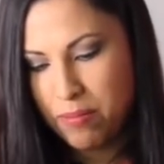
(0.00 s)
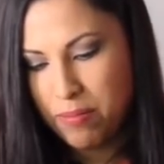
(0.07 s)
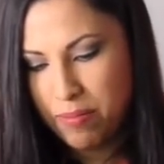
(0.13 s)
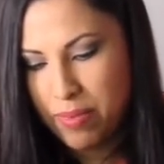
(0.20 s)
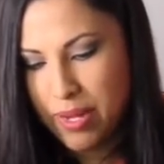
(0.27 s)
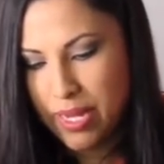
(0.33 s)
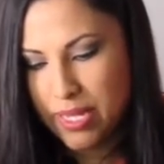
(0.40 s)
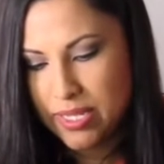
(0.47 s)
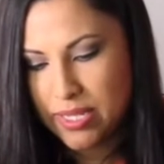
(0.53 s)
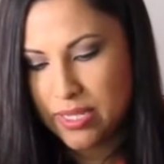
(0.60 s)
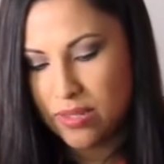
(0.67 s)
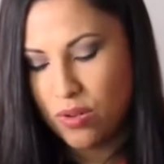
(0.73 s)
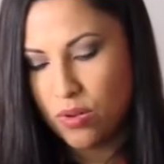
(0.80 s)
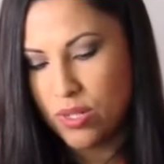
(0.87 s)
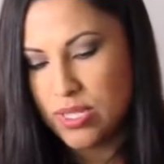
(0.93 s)
piece
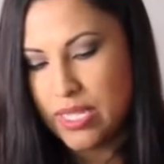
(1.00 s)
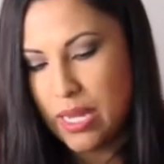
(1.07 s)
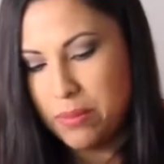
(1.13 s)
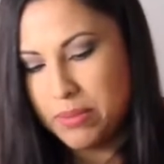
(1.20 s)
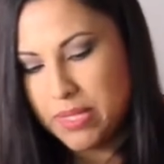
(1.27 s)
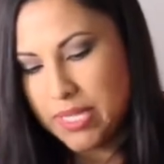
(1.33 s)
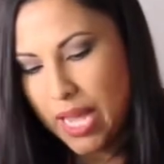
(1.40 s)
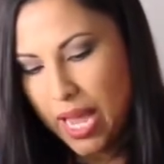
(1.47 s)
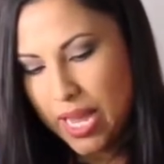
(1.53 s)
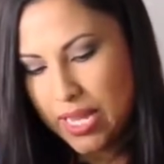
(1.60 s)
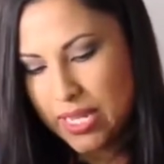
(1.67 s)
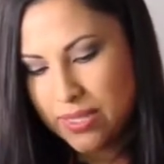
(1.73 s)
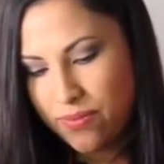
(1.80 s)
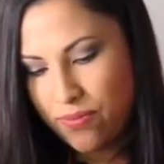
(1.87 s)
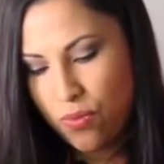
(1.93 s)
or same
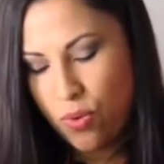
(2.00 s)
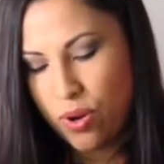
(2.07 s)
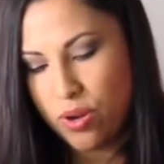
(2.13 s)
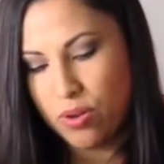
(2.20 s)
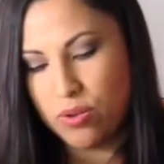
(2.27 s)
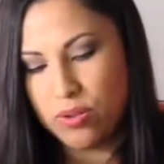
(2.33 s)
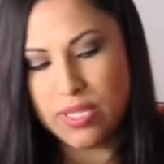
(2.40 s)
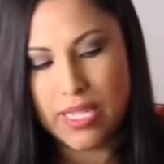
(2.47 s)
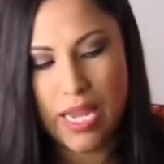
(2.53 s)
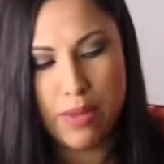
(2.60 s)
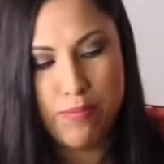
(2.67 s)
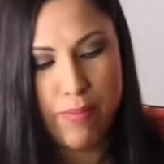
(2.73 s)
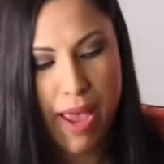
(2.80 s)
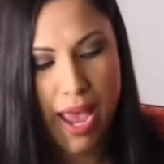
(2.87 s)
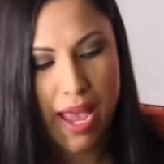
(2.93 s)
size foil,
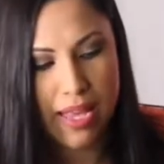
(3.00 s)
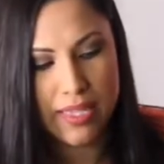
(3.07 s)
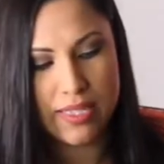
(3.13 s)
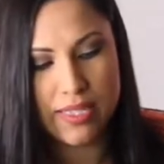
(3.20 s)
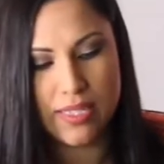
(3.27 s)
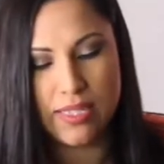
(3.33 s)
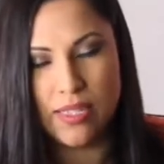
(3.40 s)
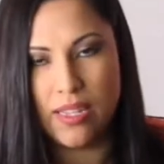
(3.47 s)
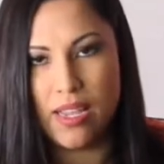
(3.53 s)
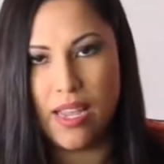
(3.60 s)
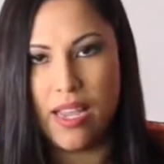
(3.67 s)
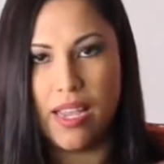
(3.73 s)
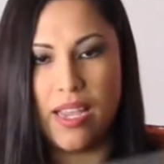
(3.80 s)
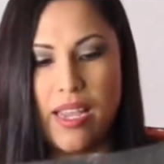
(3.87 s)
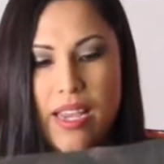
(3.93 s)
same mass.
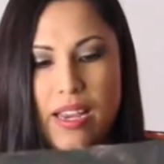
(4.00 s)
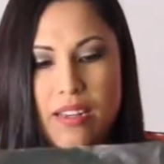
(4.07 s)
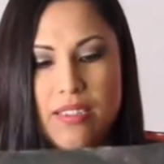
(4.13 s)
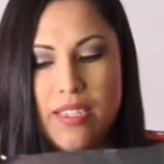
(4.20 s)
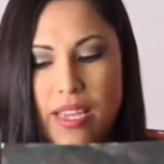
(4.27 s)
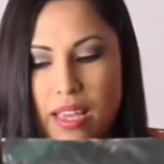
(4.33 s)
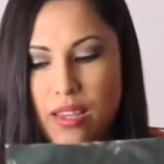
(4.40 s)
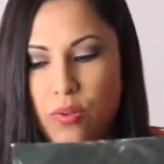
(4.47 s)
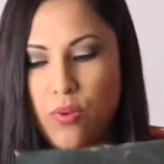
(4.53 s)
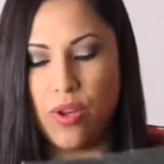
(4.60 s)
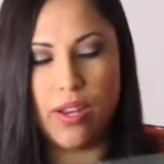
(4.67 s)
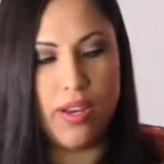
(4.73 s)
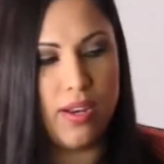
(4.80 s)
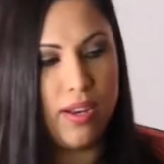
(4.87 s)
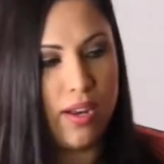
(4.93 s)
Here's the other
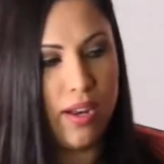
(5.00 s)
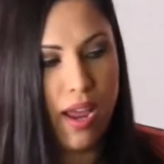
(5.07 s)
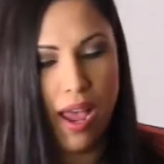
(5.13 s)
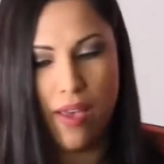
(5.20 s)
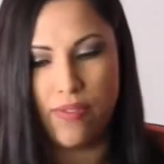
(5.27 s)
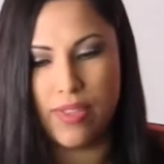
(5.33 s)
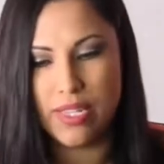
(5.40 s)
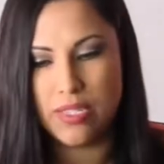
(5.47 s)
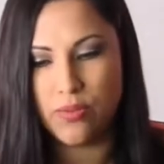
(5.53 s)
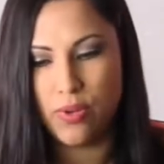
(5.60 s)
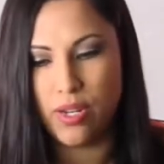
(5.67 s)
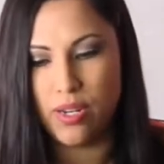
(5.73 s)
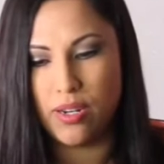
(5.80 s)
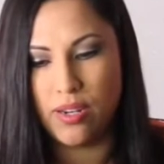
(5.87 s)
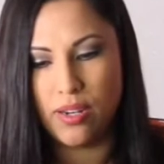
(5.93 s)
one. I have this
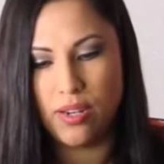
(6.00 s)
one.